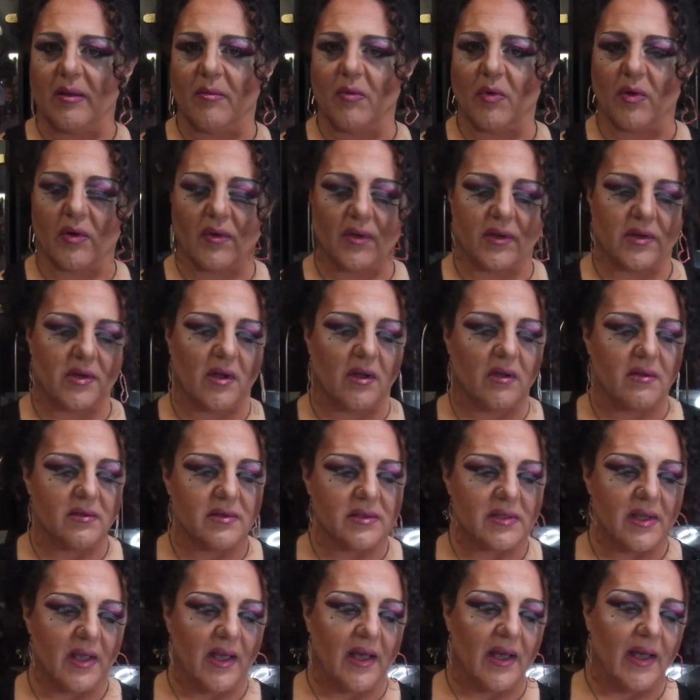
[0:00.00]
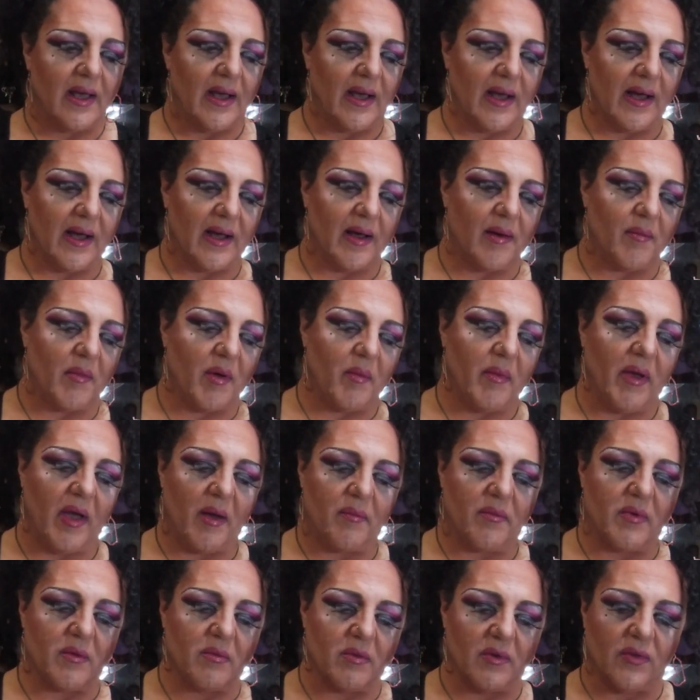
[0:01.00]
any more of the dolls. I'm
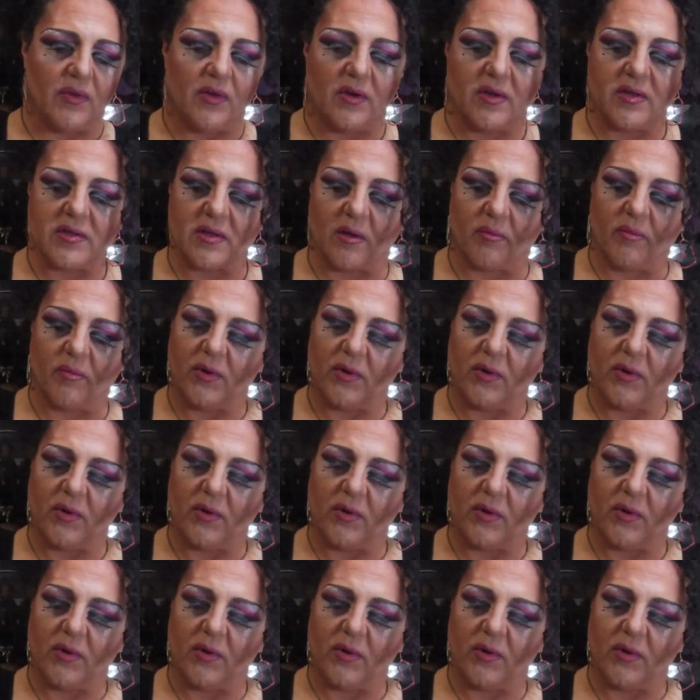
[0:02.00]
happy with hers.